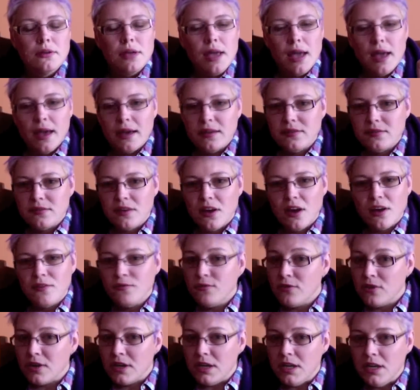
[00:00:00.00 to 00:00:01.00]
ask God
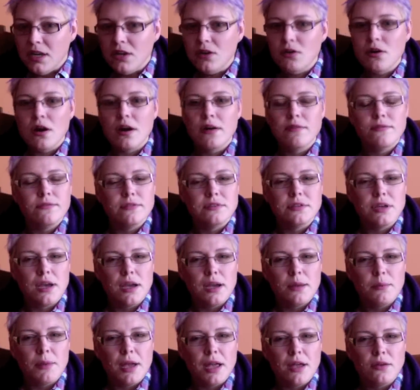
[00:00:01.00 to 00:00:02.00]
for a year off for
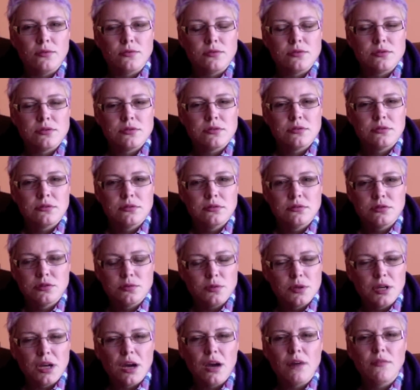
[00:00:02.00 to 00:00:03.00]
time out to
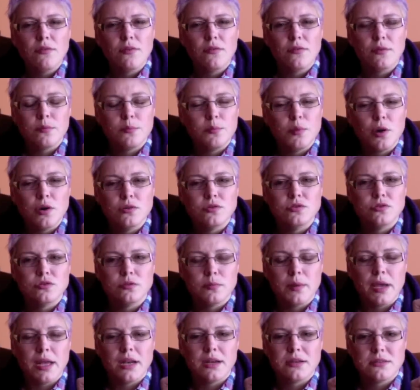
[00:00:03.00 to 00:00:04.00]
recover from
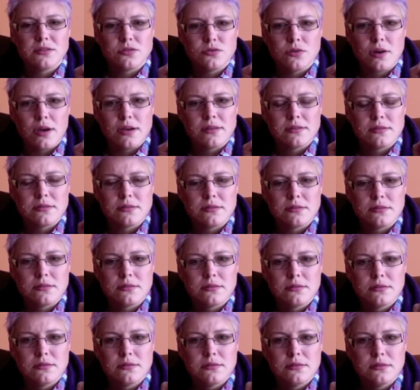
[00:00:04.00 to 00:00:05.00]
post-traumatic stress.
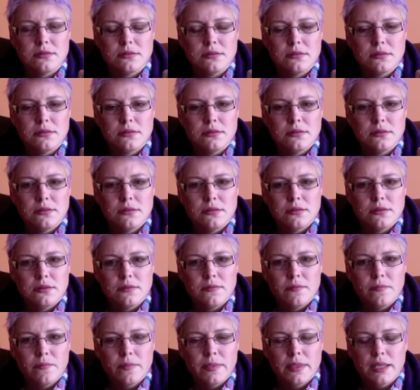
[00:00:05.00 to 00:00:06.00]

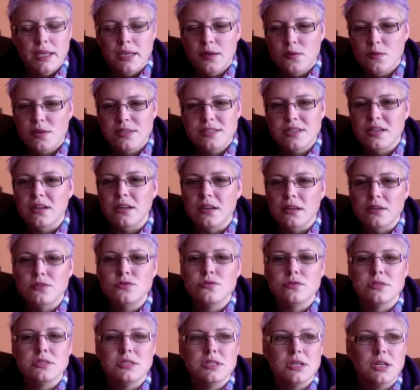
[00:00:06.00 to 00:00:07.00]
He wasn't
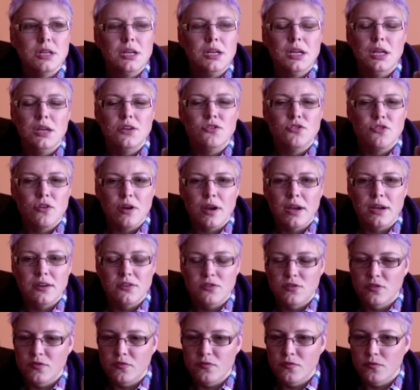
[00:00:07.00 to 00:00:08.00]
interested in trying
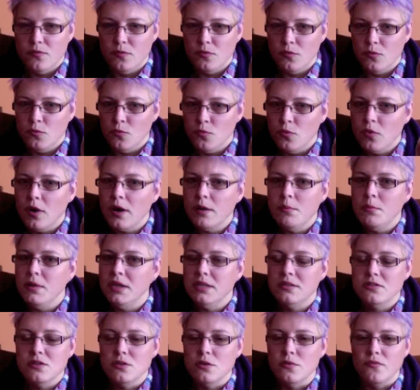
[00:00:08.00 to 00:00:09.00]
to run me
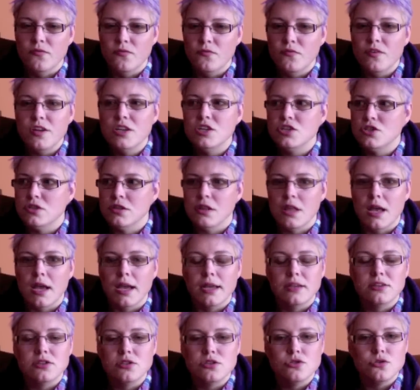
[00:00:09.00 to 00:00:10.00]
to the finish
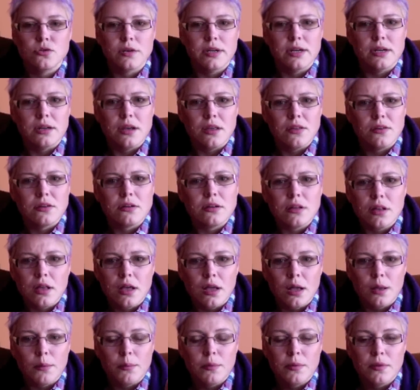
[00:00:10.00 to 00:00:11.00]
line to join another
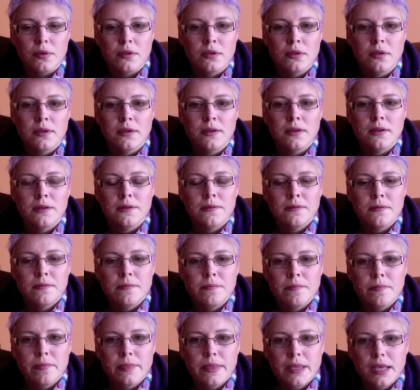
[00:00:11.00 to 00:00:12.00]
club.
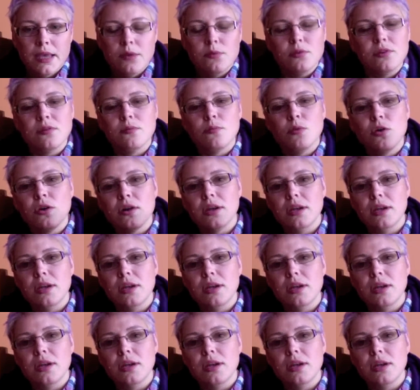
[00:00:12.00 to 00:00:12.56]
He was more